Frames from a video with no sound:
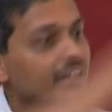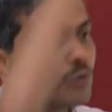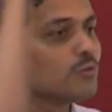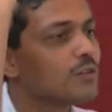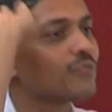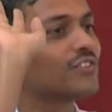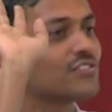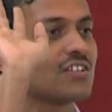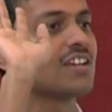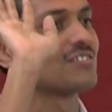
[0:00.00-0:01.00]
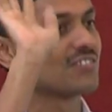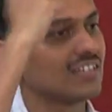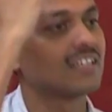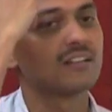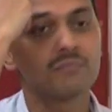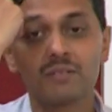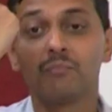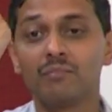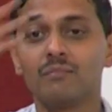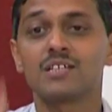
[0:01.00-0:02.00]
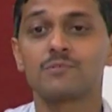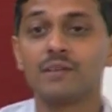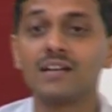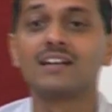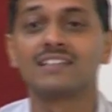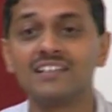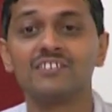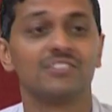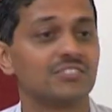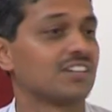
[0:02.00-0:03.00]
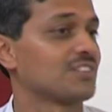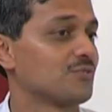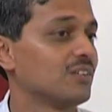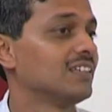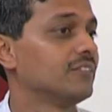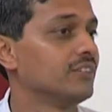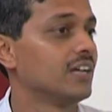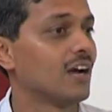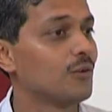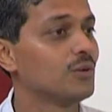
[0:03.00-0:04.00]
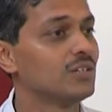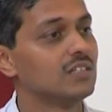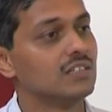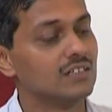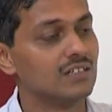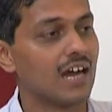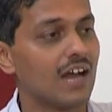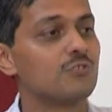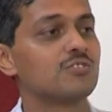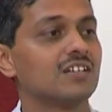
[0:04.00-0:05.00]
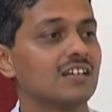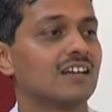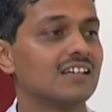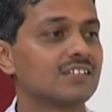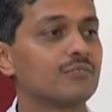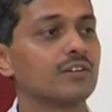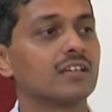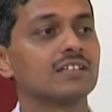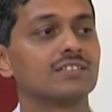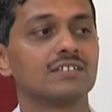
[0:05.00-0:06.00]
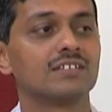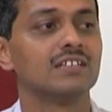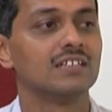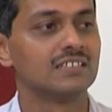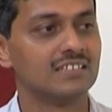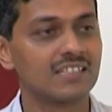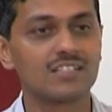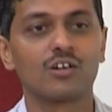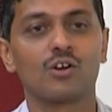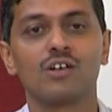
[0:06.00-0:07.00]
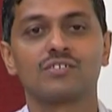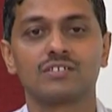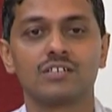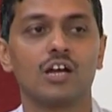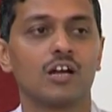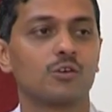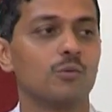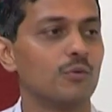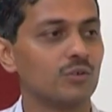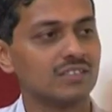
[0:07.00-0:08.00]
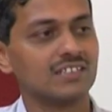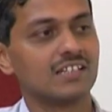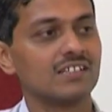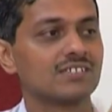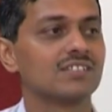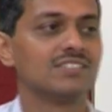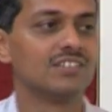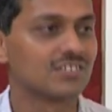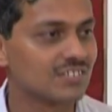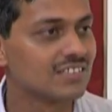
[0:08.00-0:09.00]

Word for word: a room of this size it can be much bigger than this actually we have uh, I have seen at least furnaces just across Ghatkopar that is just